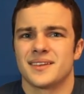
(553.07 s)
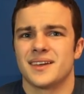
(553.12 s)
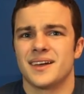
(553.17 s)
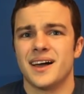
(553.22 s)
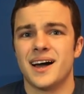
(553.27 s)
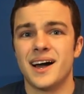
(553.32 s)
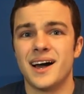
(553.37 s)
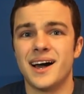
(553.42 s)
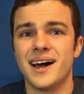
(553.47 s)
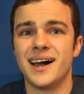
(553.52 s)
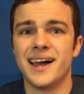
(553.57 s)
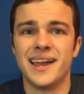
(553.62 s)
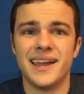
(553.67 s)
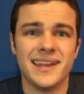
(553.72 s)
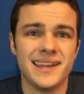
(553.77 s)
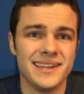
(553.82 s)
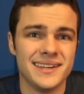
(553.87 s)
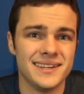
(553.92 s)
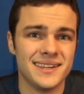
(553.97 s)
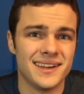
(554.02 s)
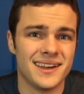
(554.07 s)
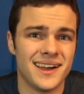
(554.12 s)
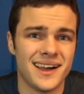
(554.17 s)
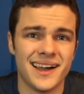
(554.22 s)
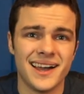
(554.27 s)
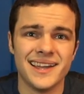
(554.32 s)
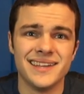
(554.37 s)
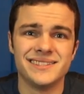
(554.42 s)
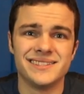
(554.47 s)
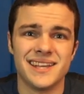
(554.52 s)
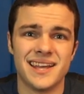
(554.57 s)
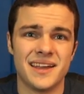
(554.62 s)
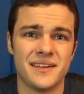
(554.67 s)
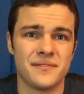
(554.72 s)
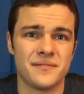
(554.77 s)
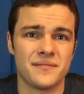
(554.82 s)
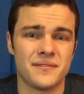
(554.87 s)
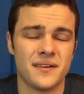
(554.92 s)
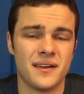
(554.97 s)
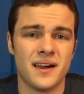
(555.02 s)
high high
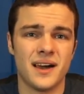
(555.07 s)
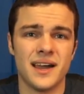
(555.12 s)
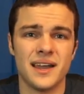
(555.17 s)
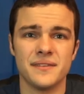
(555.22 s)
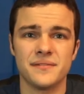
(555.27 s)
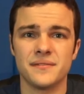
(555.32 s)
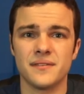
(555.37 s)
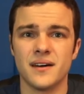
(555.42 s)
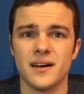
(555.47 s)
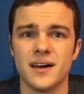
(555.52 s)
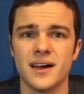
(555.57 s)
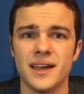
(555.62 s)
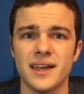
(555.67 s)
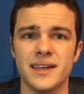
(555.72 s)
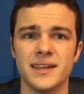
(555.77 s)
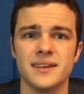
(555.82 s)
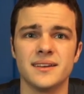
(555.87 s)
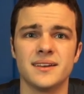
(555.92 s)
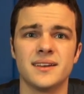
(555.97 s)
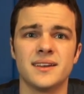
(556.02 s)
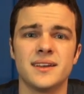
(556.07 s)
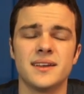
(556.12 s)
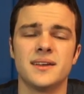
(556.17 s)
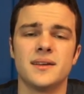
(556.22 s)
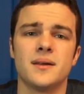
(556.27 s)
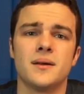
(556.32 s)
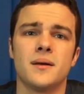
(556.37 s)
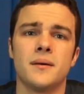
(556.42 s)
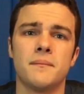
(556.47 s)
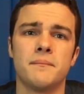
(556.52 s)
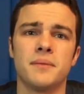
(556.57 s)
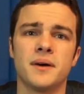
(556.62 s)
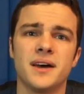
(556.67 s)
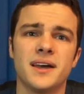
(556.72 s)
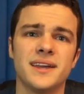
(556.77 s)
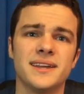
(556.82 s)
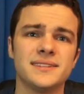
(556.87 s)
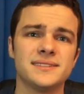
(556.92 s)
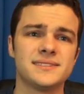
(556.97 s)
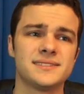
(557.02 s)
def hi-fi,
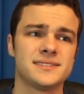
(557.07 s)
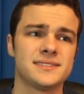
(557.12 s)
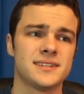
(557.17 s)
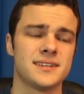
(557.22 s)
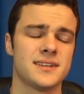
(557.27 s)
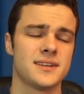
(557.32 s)
but